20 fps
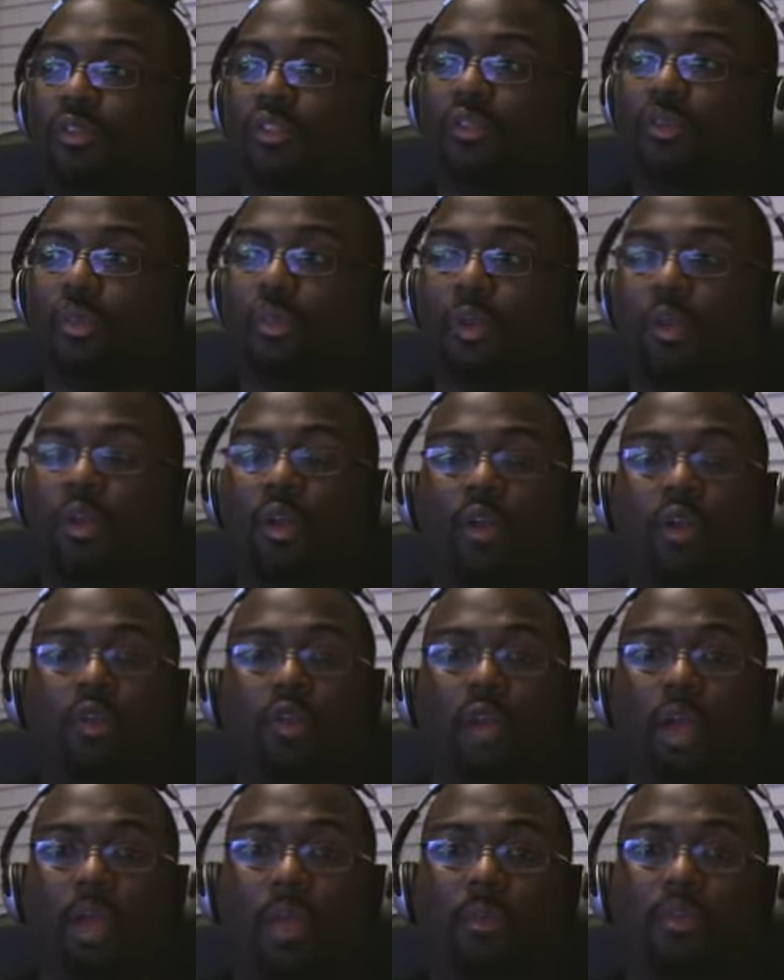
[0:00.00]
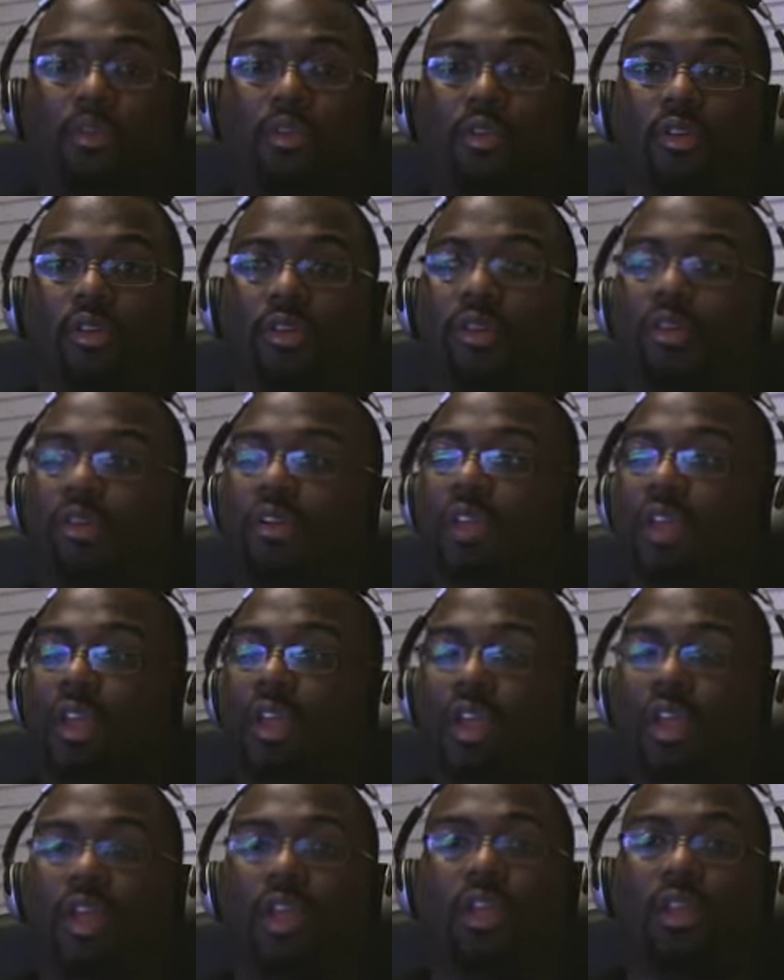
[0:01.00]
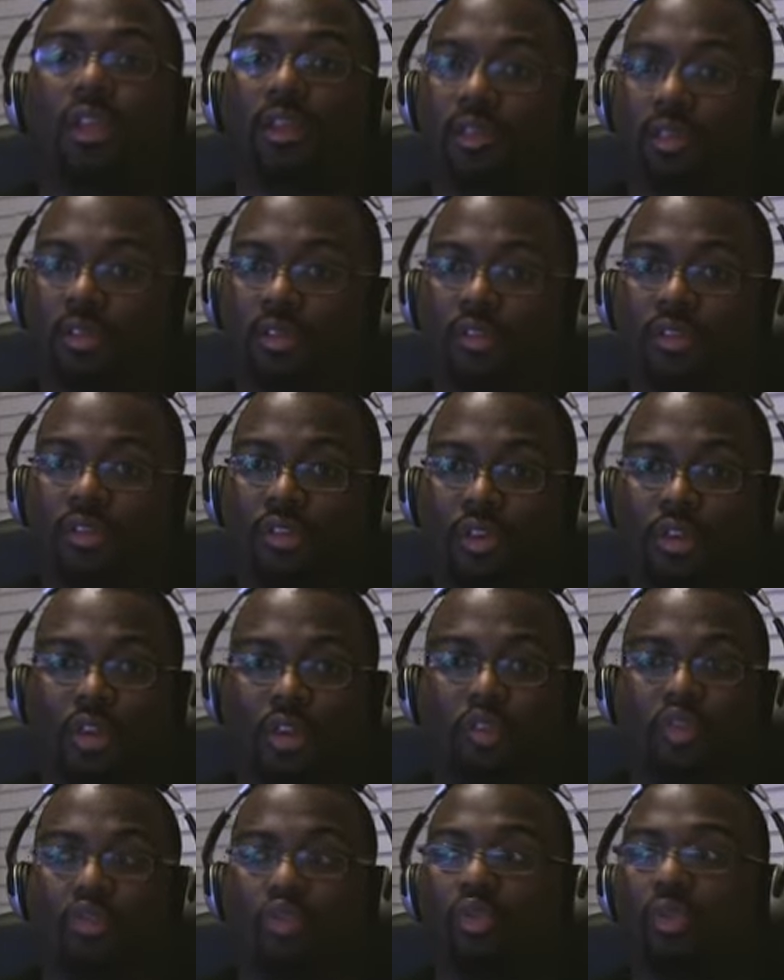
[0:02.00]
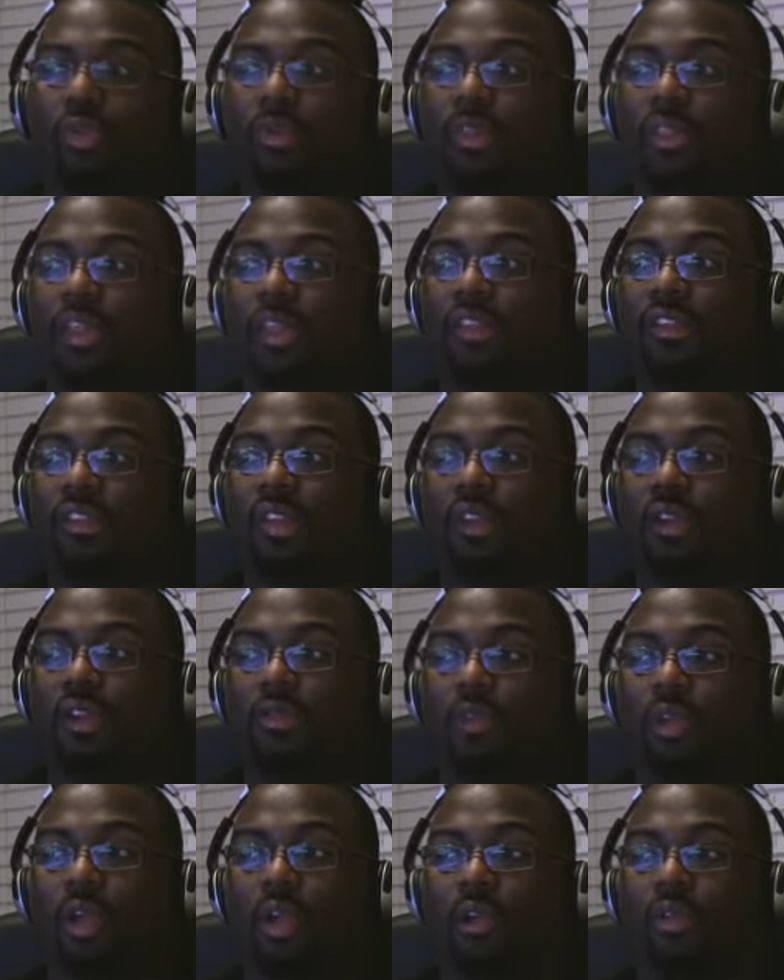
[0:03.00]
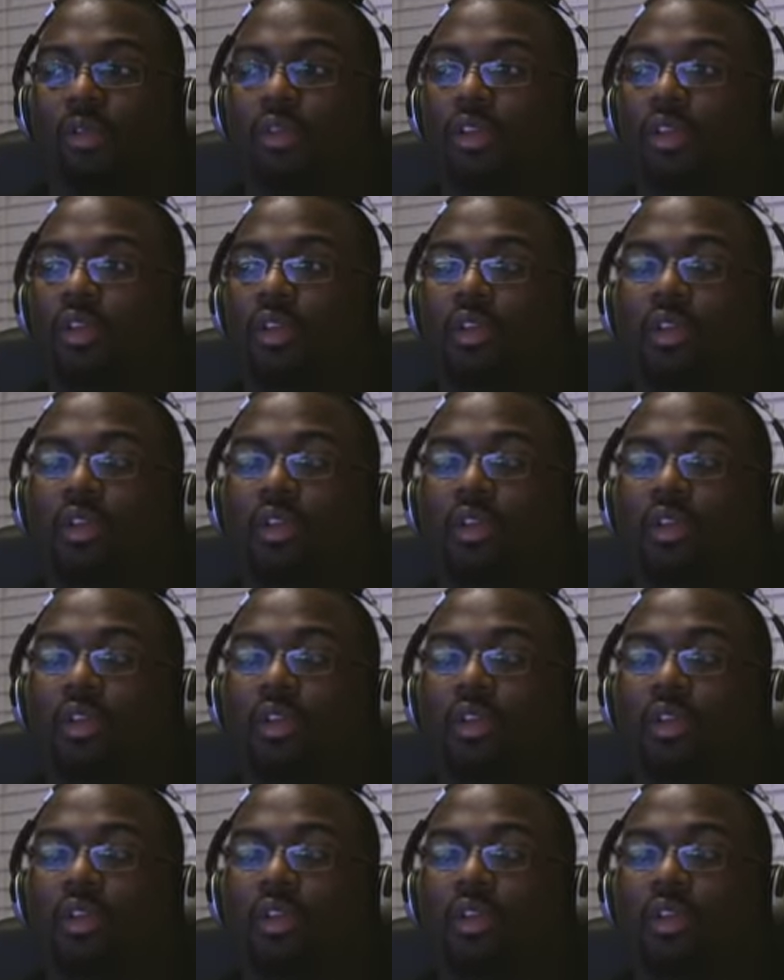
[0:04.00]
Superior grappler, and took it to him in that second round.